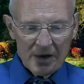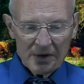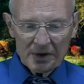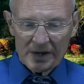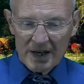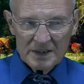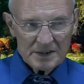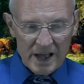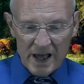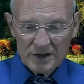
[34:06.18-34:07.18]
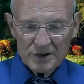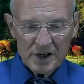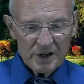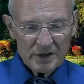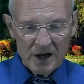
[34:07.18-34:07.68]
the next day, and she
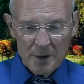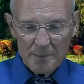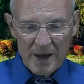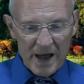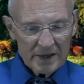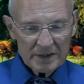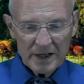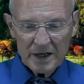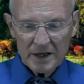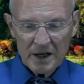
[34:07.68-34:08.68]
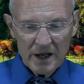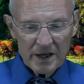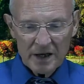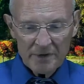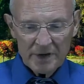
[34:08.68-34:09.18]
could come back and eat it,
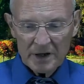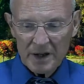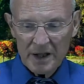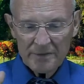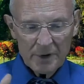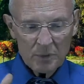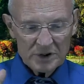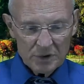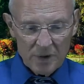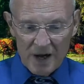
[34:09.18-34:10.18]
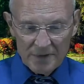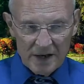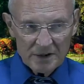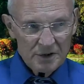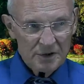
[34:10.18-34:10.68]
eat of it, if it was the right
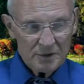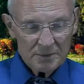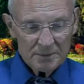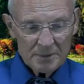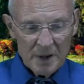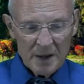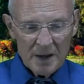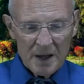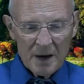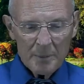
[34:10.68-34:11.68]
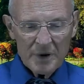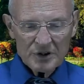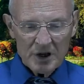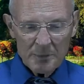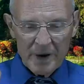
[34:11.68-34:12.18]
thing to do. But
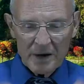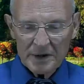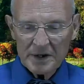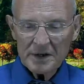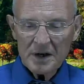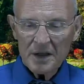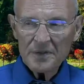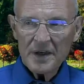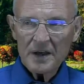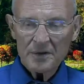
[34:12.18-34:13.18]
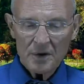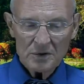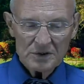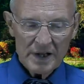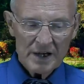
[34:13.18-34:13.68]
she apparently did not think of
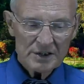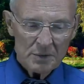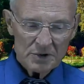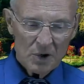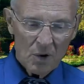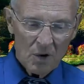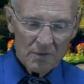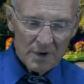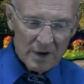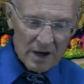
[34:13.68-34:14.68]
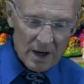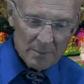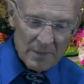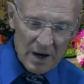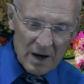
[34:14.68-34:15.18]
those things. She was
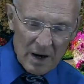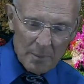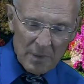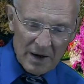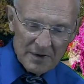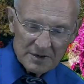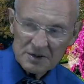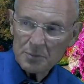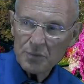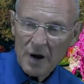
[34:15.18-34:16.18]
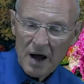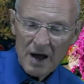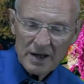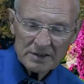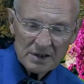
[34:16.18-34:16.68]
overcome by the
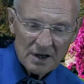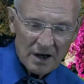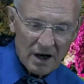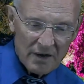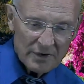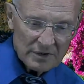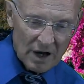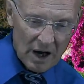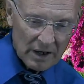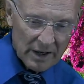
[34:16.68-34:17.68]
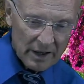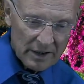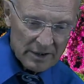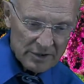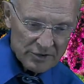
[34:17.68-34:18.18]
surprise of a talking
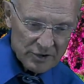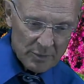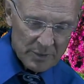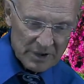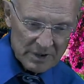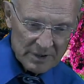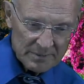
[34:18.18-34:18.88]
serpent.